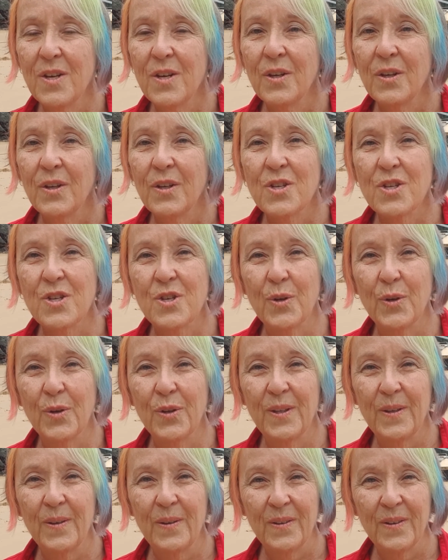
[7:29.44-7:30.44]

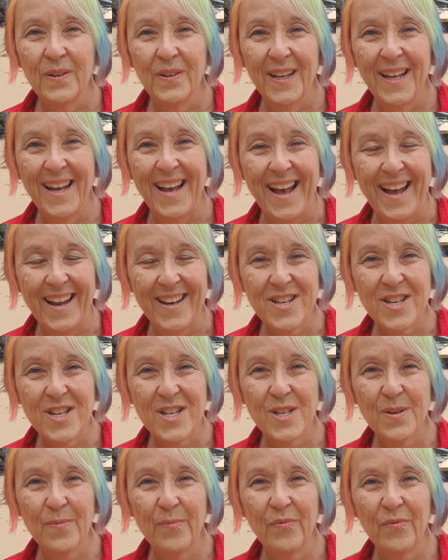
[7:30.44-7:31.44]
stood the
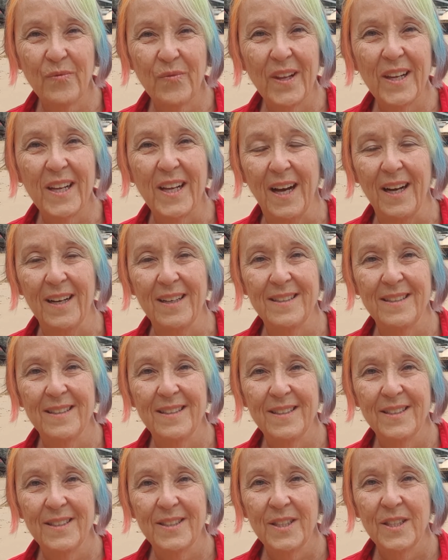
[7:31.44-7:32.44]
handsome figure
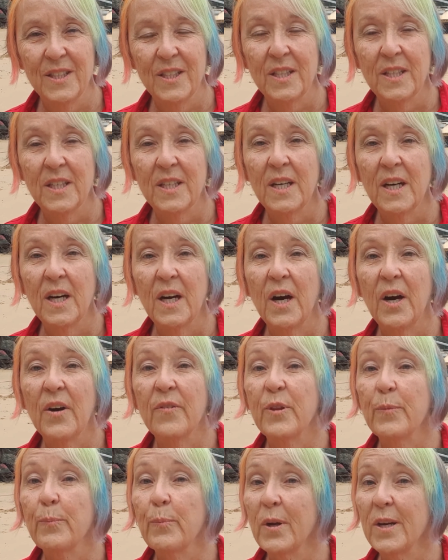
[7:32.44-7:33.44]
of
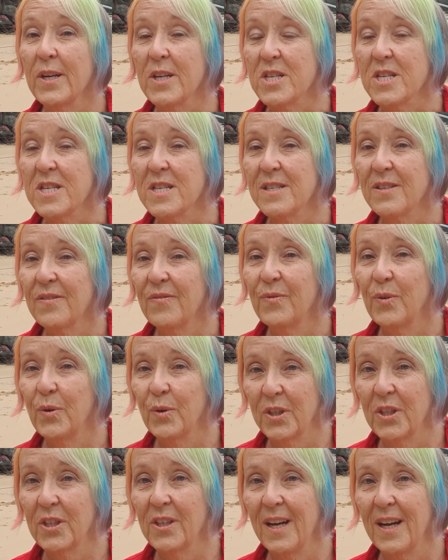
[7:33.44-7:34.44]
the Prince
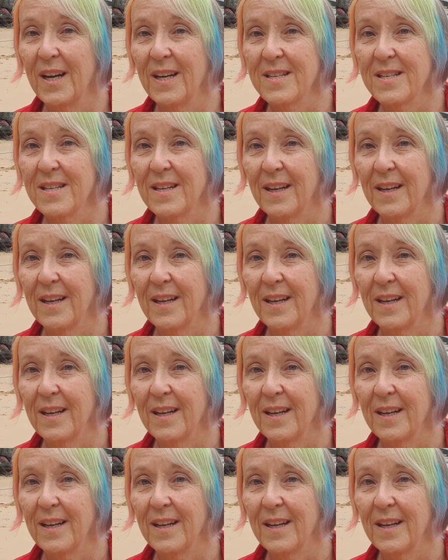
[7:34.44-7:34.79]
Fortunate,